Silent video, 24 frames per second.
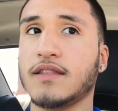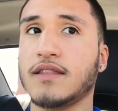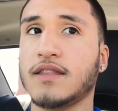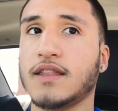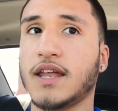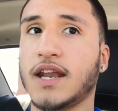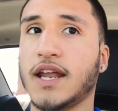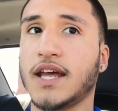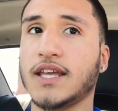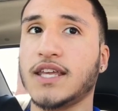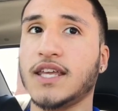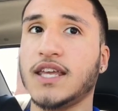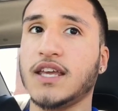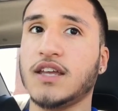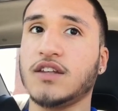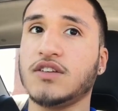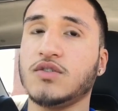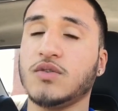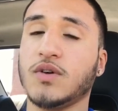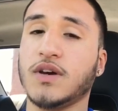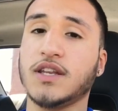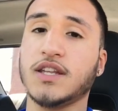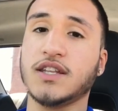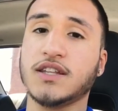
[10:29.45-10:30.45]
that I can't
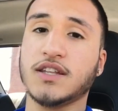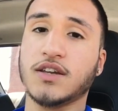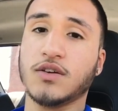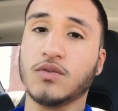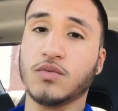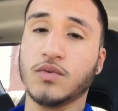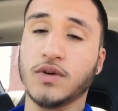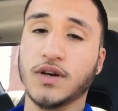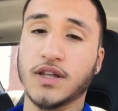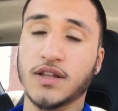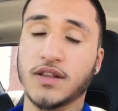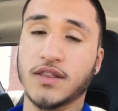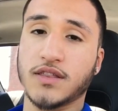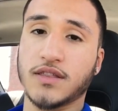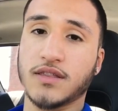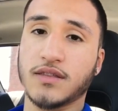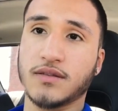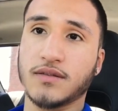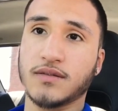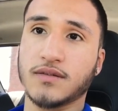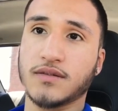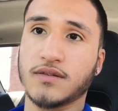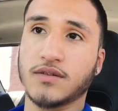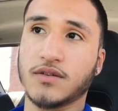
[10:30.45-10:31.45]
do anything with
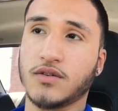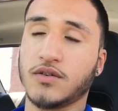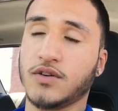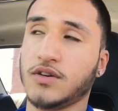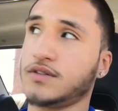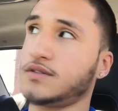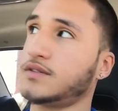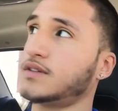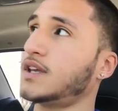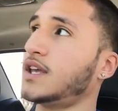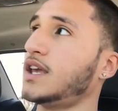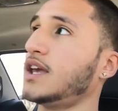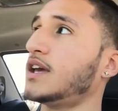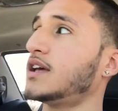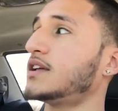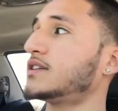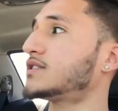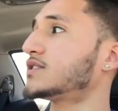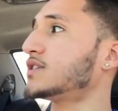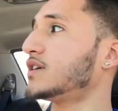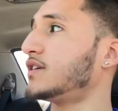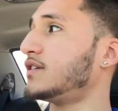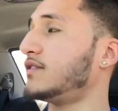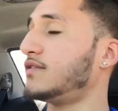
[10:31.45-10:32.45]
or can't
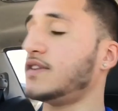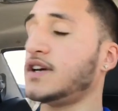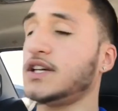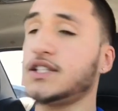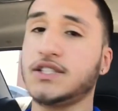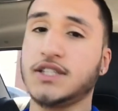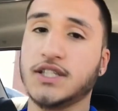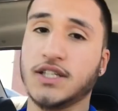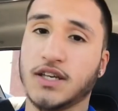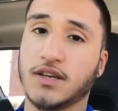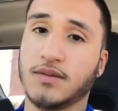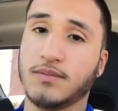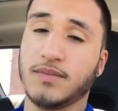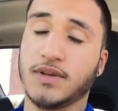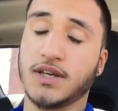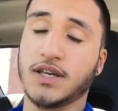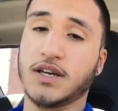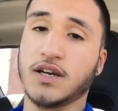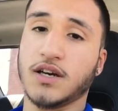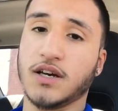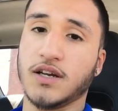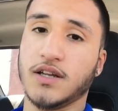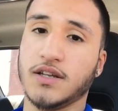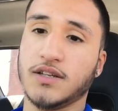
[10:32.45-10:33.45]
start investing in
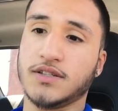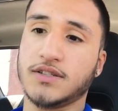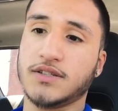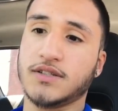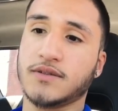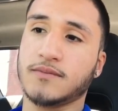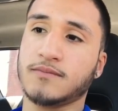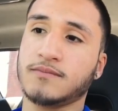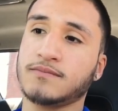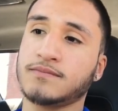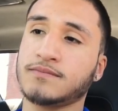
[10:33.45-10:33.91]
because